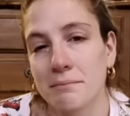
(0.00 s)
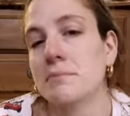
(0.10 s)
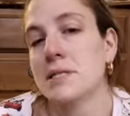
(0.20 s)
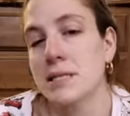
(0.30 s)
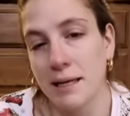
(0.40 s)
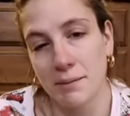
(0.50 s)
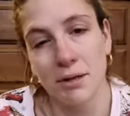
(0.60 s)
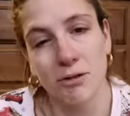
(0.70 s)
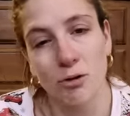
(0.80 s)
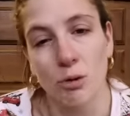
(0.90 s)
It's getting me
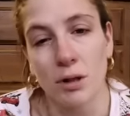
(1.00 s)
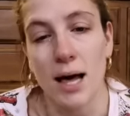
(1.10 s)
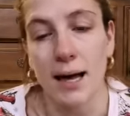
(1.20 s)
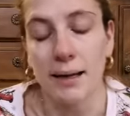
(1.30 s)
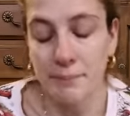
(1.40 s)
through a lot